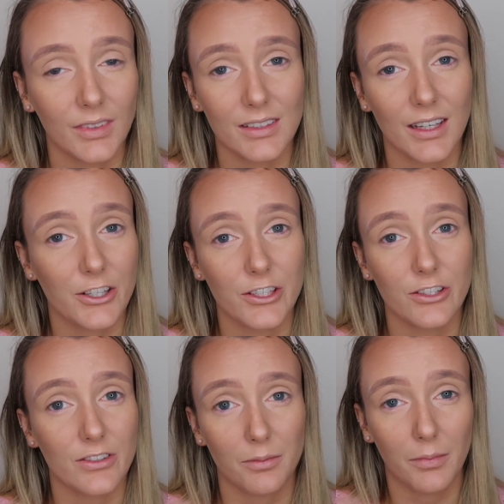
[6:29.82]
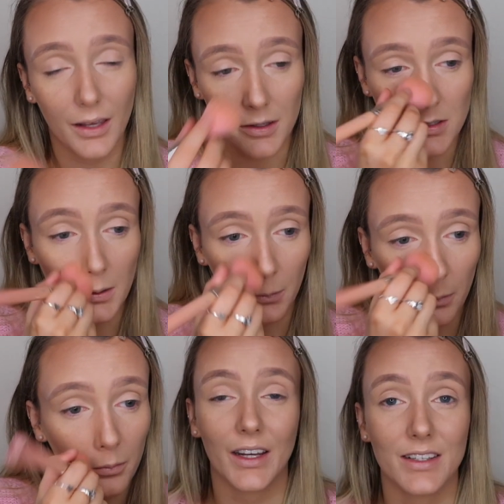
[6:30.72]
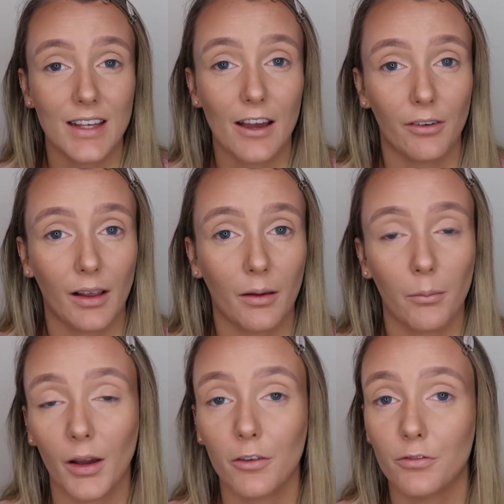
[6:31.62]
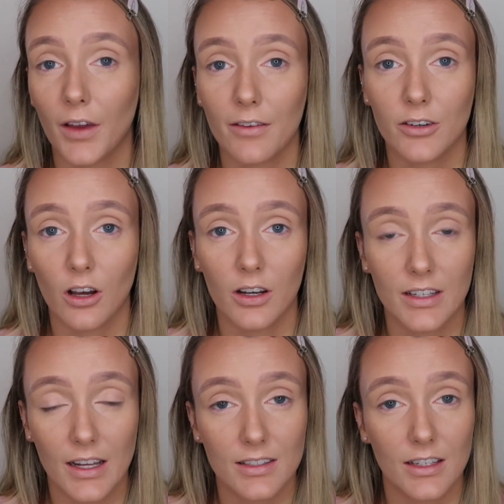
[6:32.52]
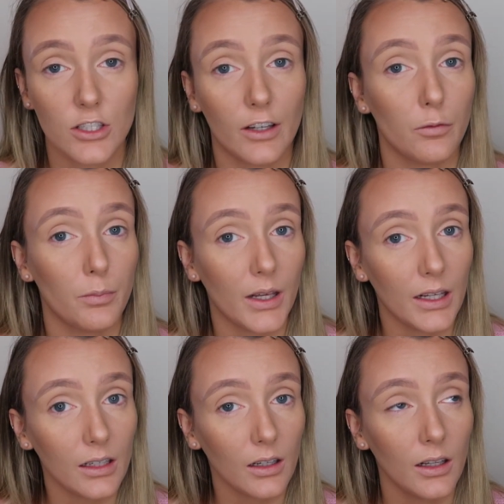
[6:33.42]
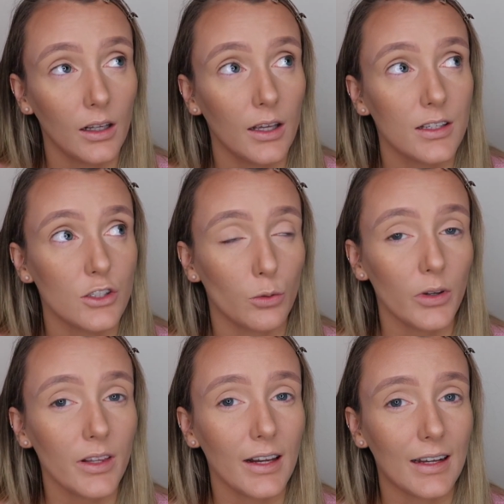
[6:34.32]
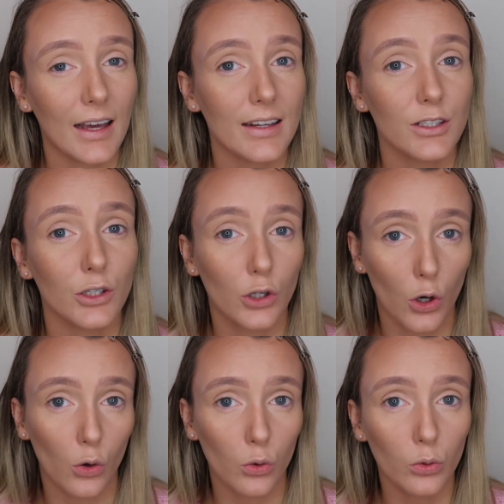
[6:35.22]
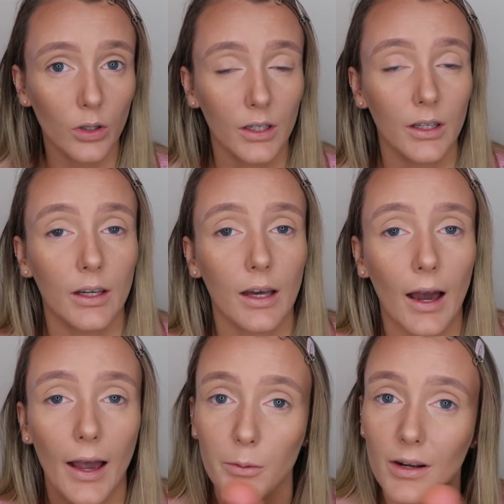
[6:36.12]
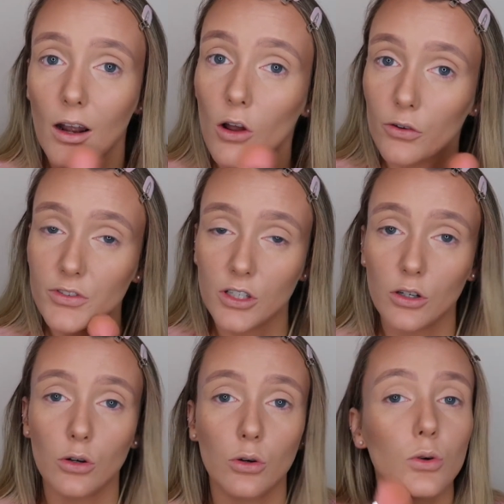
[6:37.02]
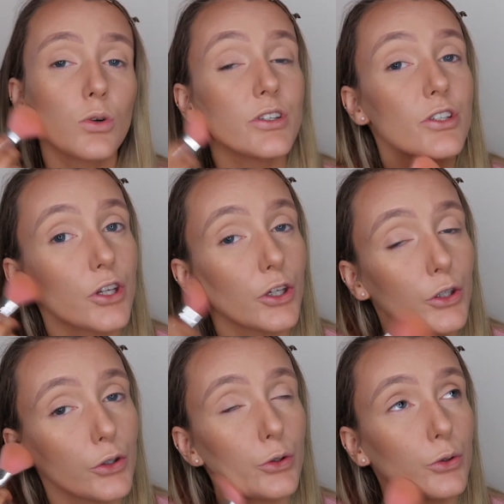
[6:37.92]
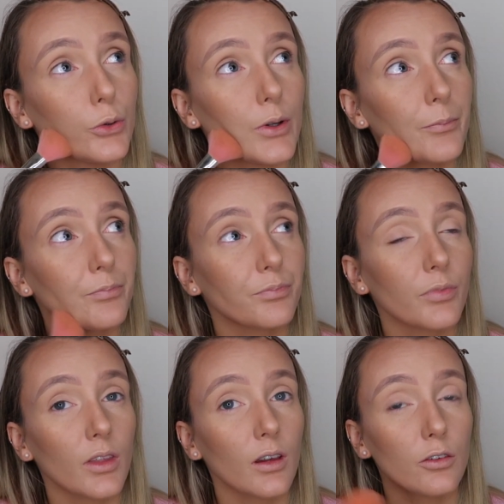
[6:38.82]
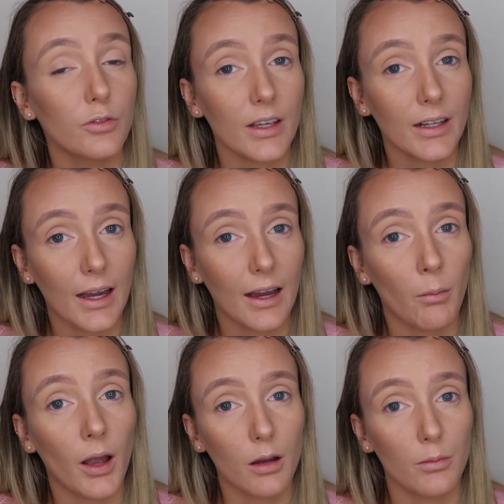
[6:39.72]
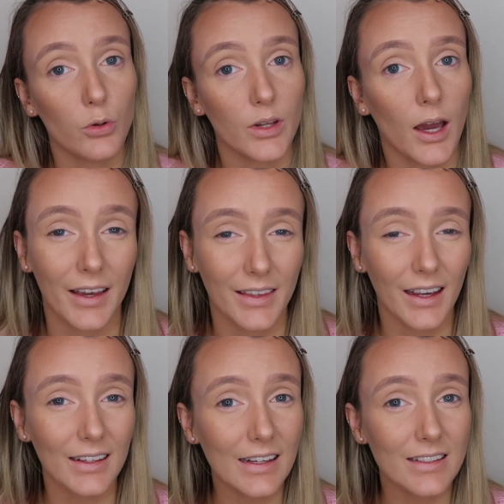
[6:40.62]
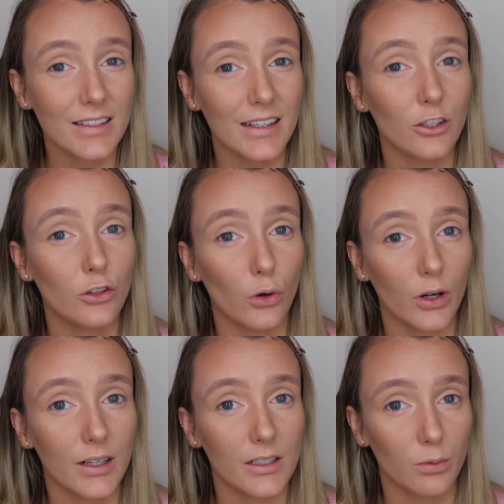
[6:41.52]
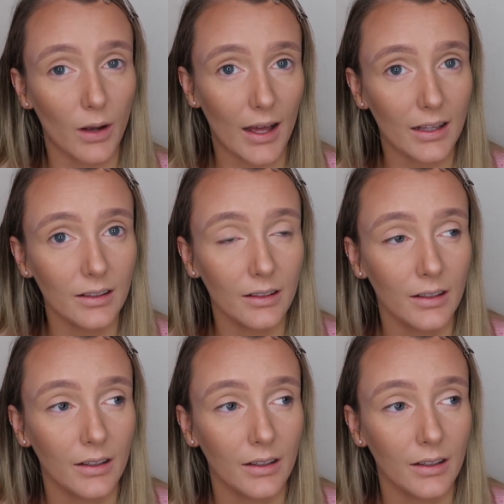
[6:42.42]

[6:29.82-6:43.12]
It's actually just amazing. That is definitely my favorite holiday destination I've been. Somewhere that I'd like to go, I would love to go to Vietnam and Cambodia. I think I'd like to see New York as well.